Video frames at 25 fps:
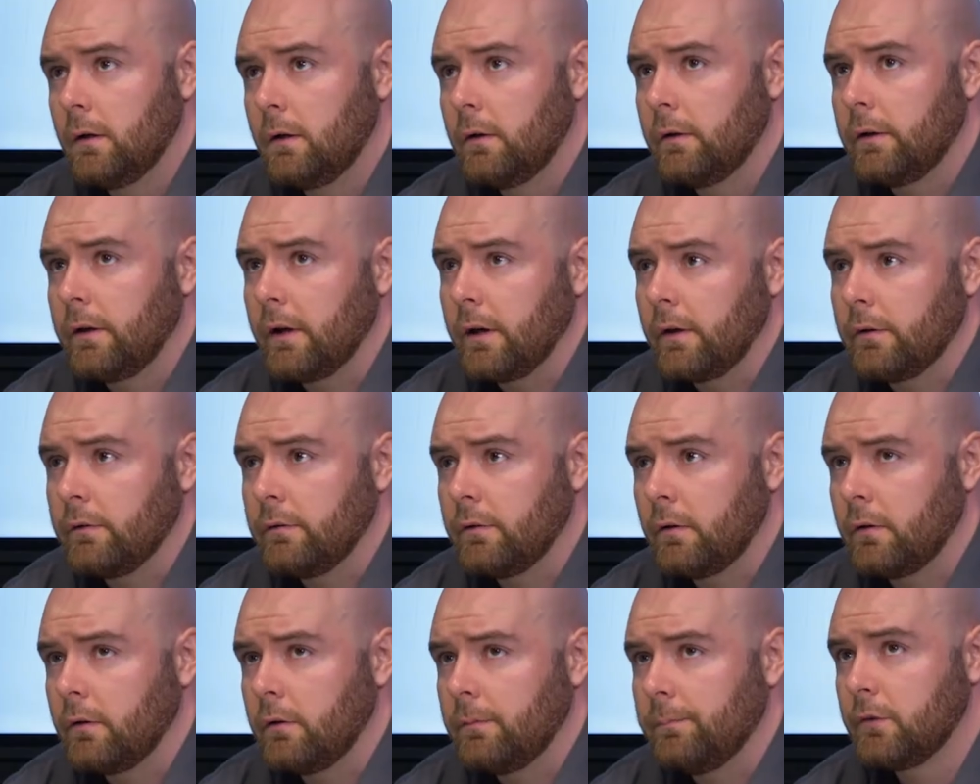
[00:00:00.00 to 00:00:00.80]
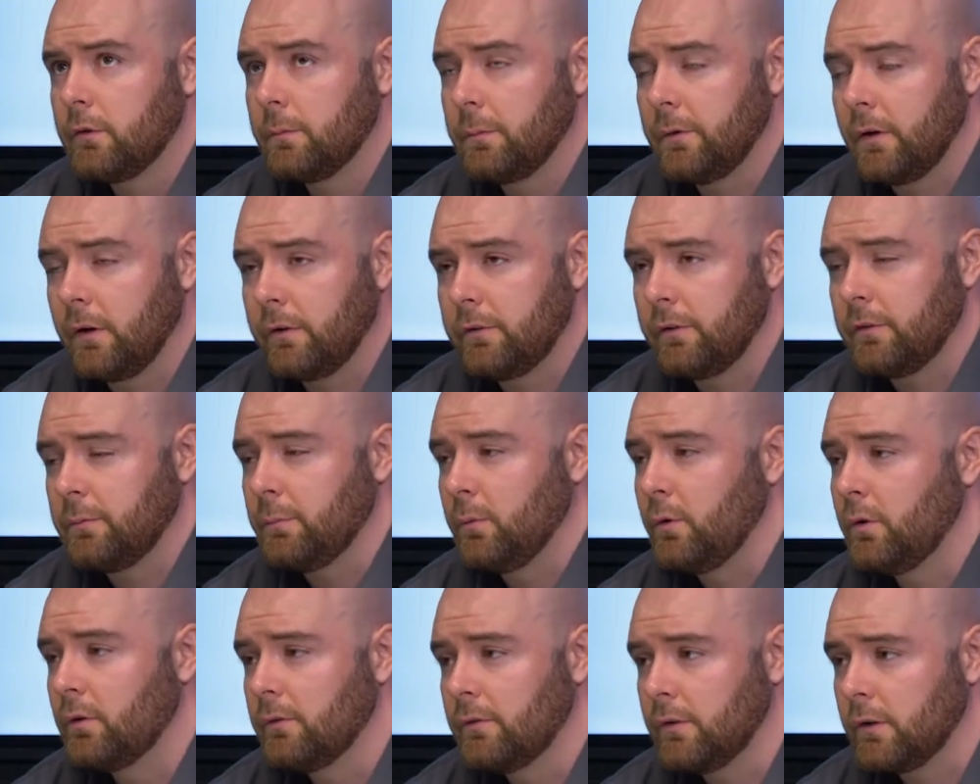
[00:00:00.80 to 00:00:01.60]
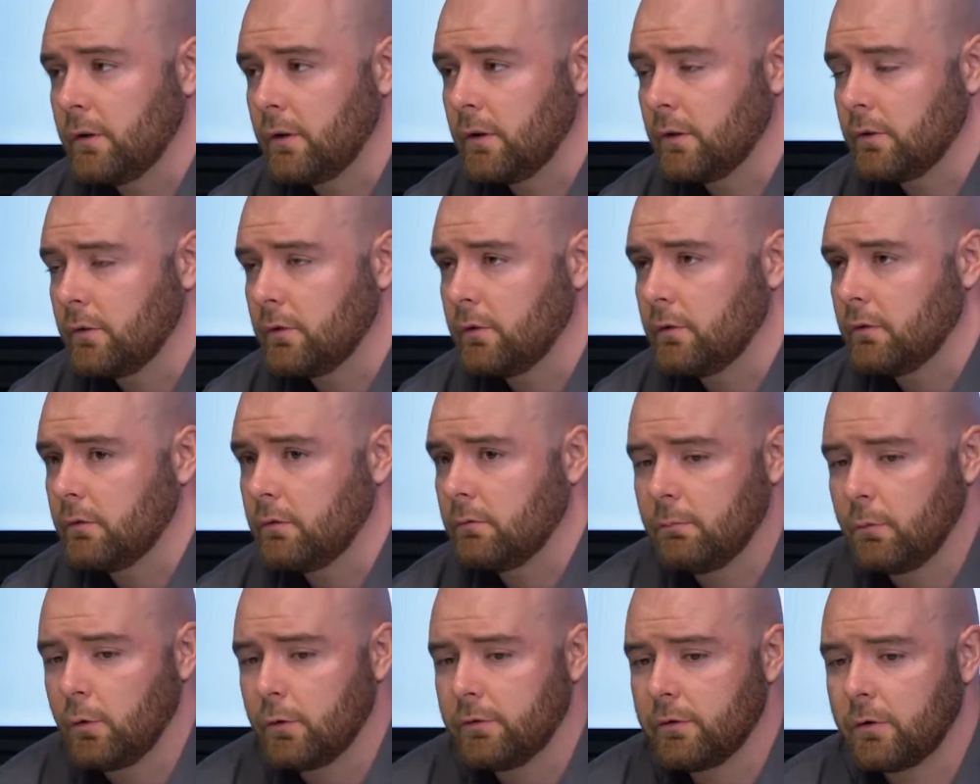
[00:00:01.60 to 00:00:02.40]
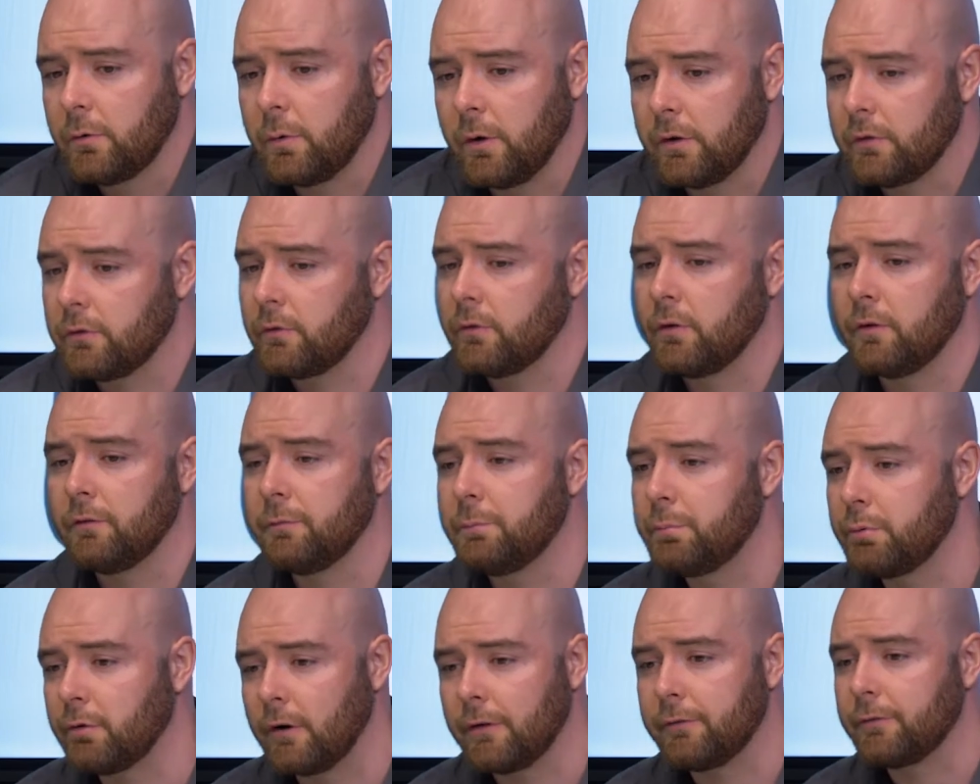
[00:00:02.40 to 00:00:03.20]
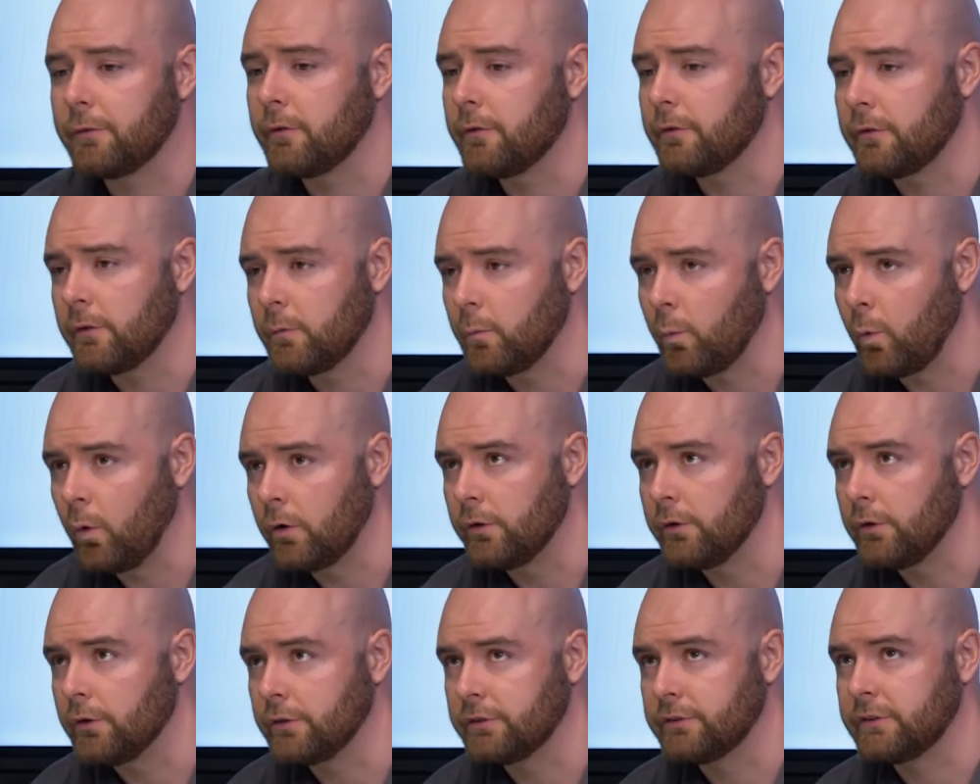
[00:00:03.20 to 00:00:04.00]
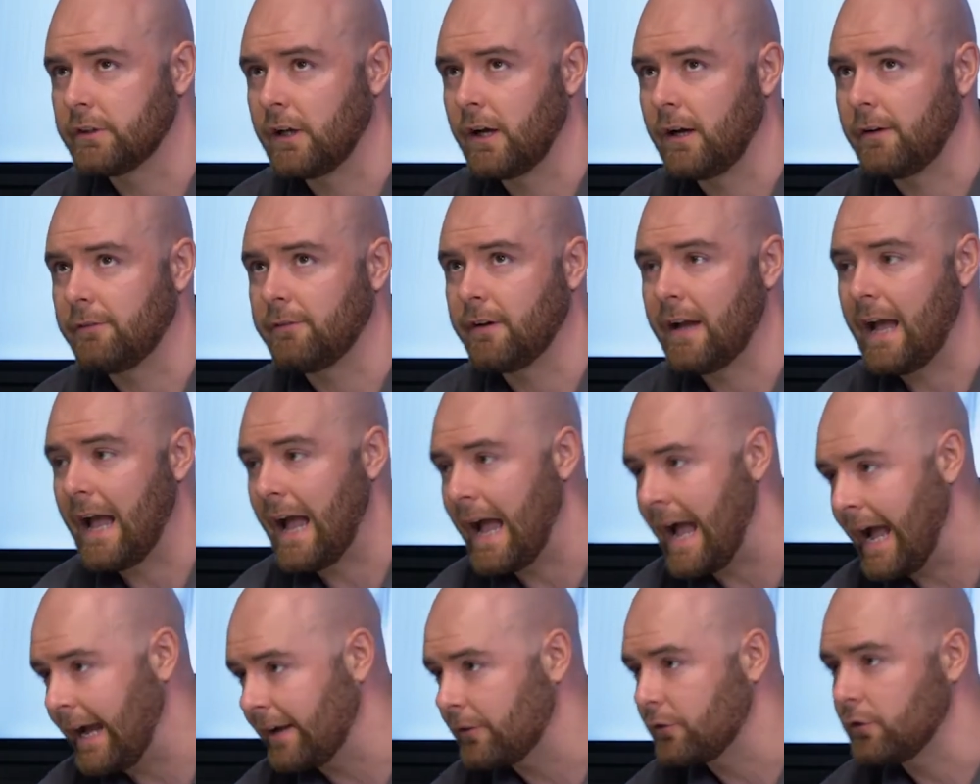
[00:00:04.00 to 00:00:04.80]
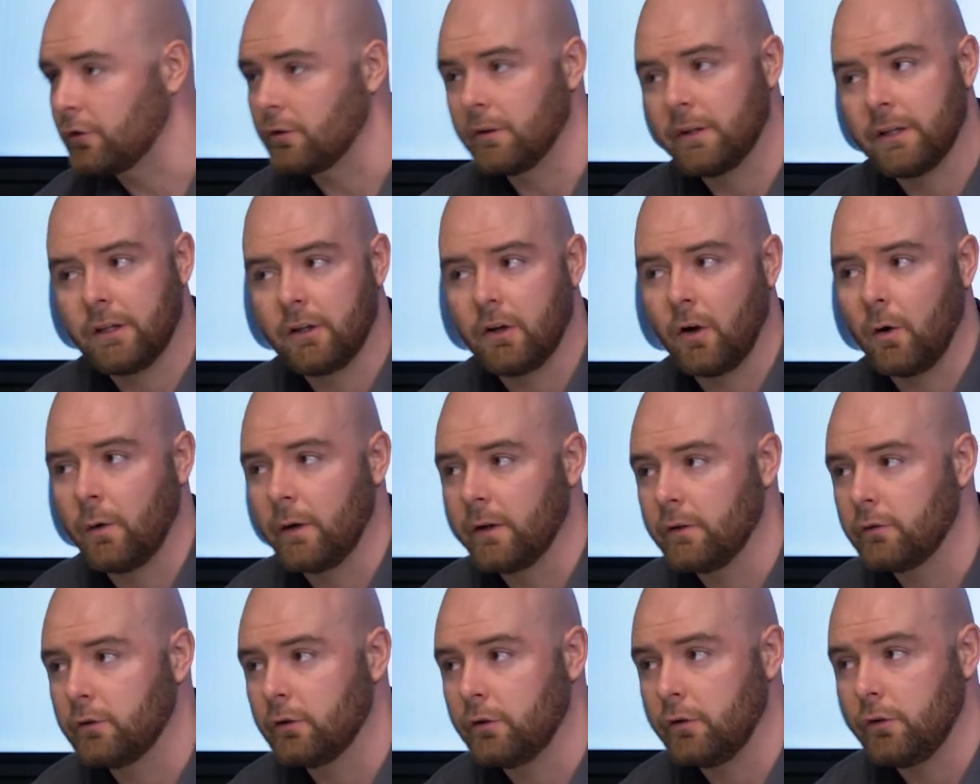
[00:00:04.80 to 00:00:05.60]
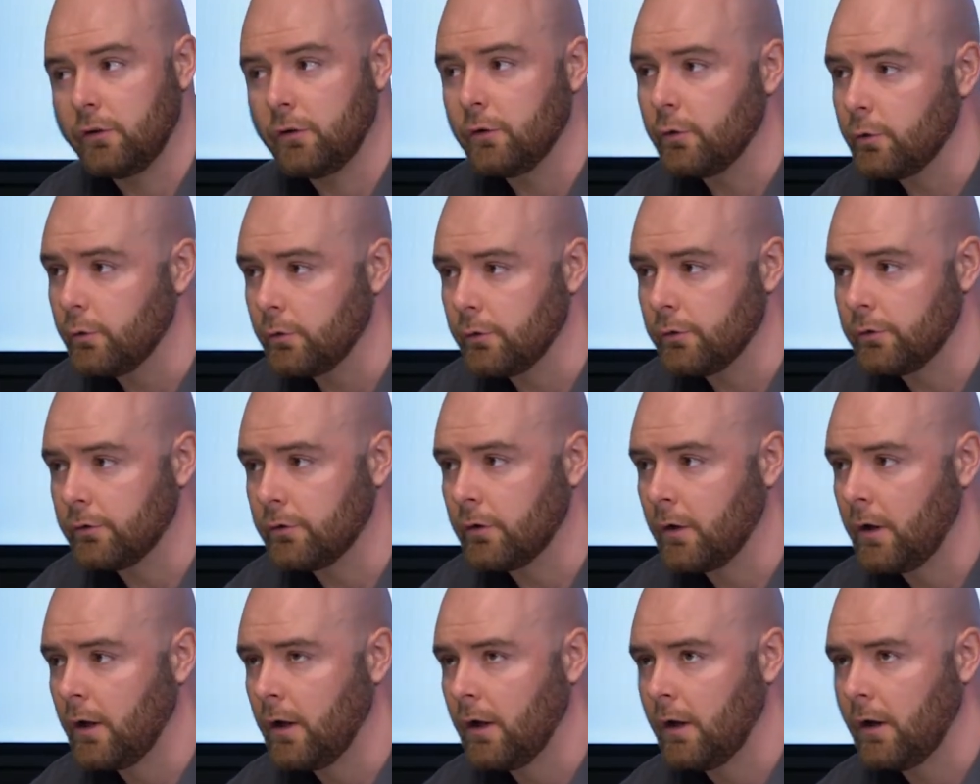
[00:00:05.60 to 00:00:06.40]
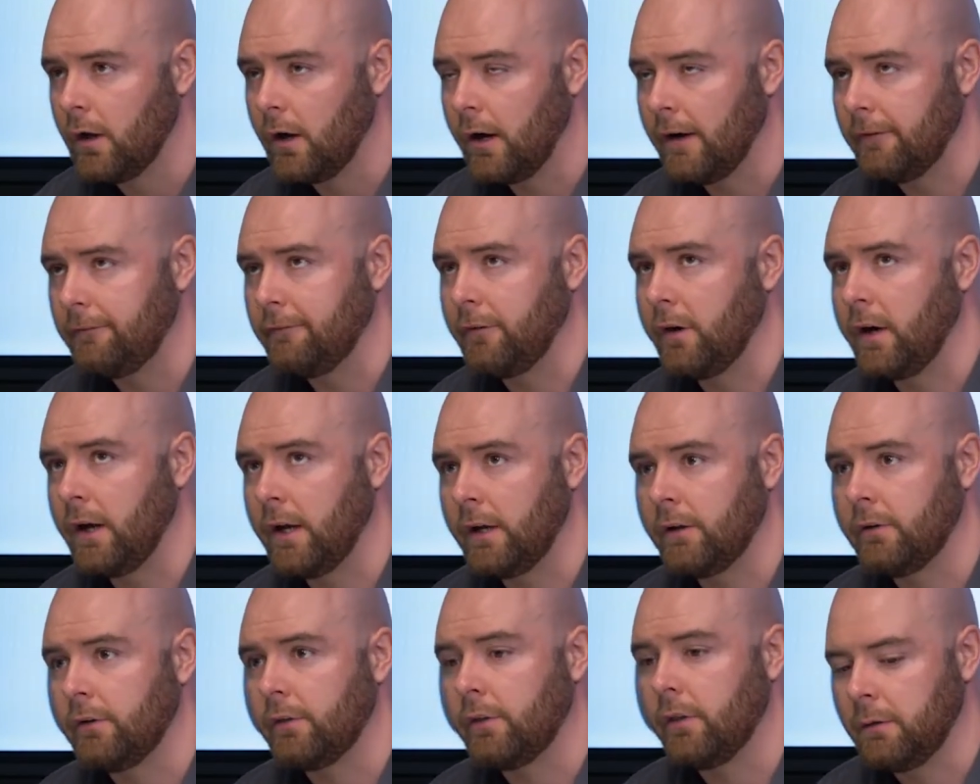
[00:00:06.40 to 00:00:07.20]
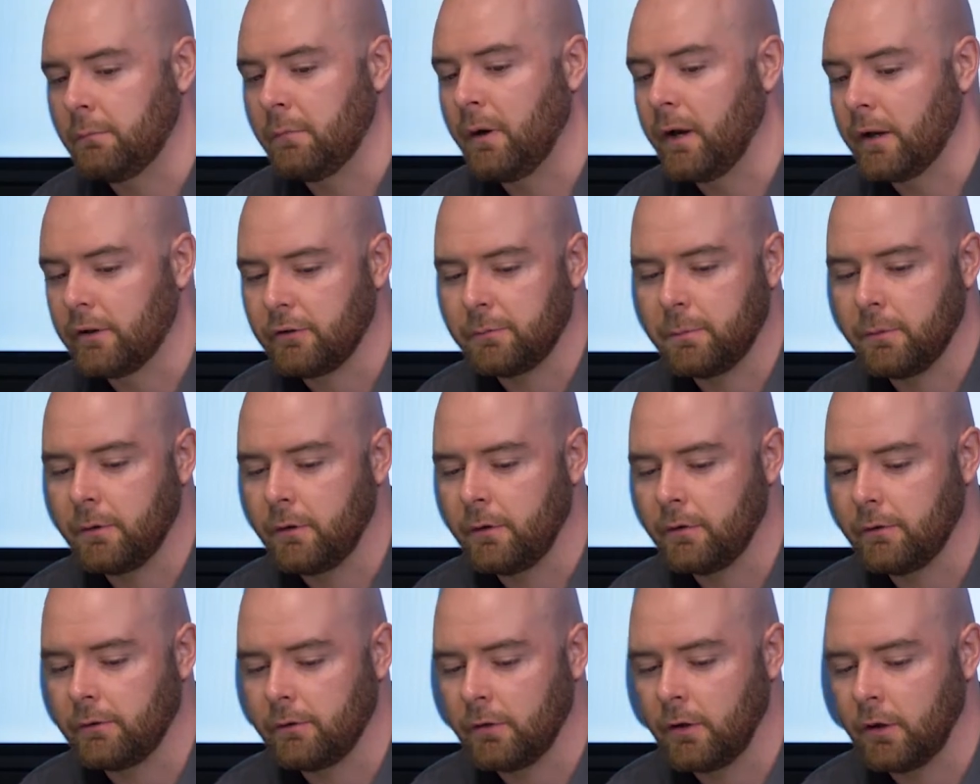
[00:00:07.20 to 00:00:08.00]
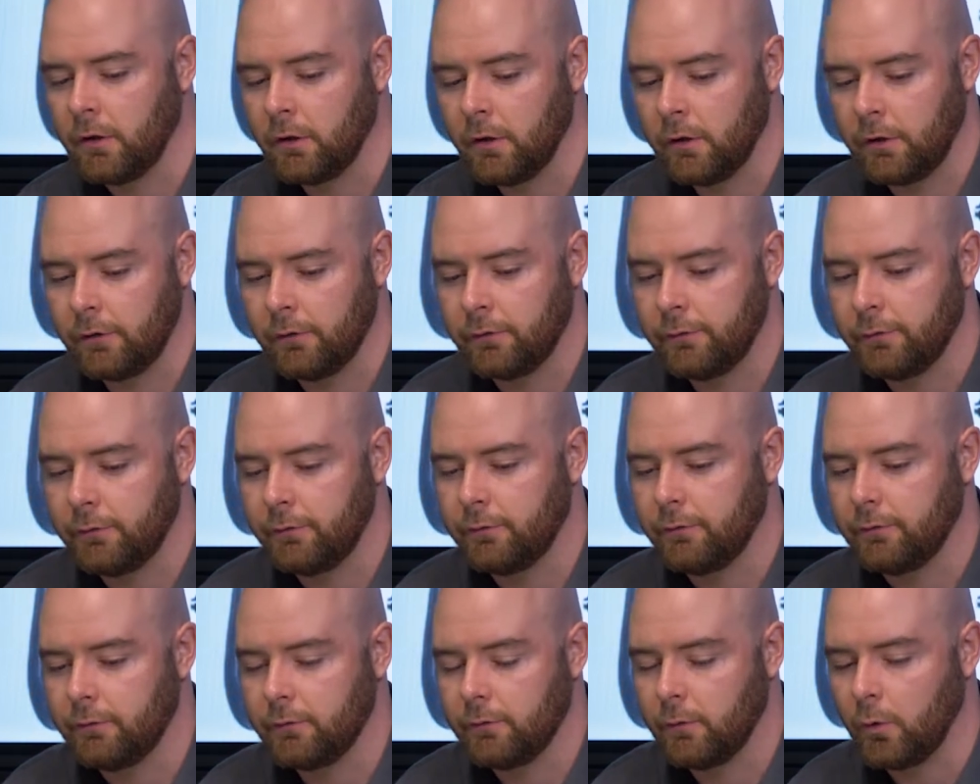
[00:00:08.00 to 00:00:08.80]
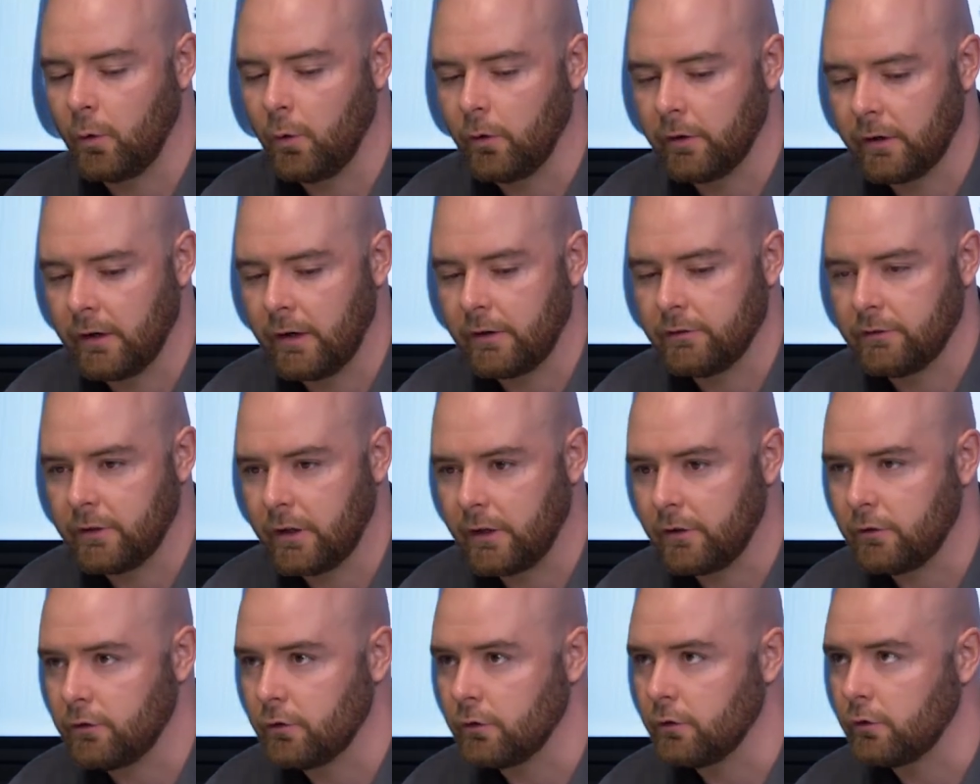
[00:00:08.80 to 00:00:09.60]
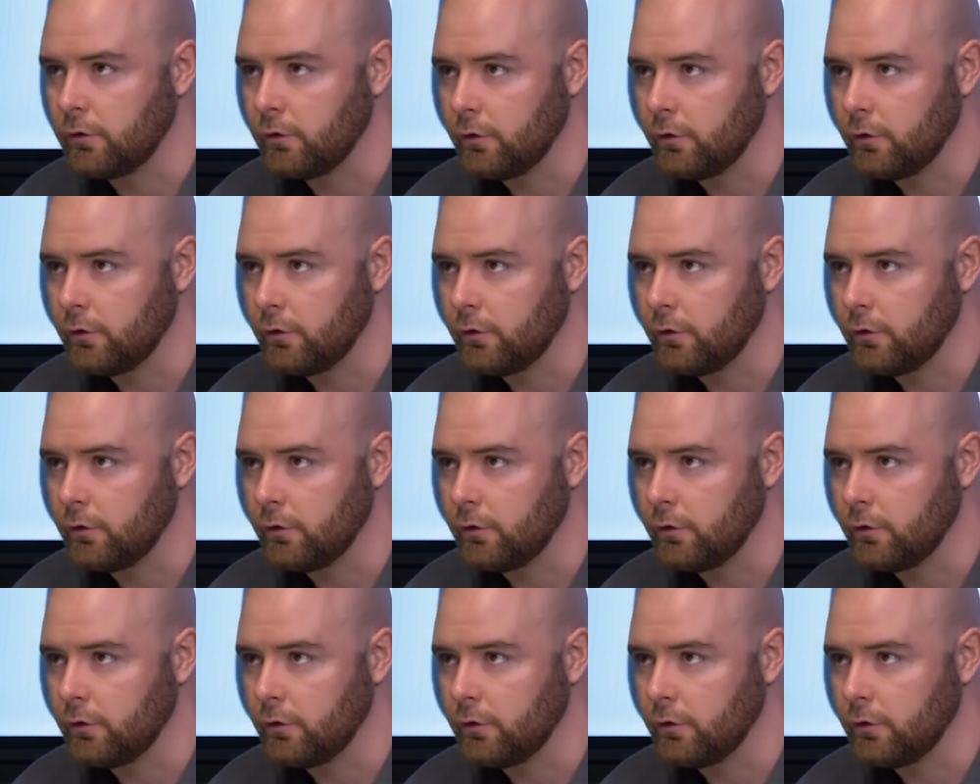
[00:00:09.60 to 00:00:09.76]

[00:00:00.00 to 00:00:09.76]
Okay, so to be honest, it's more of a question of preference and what your staff are actually going to use. I find in my experience that a lot of organizations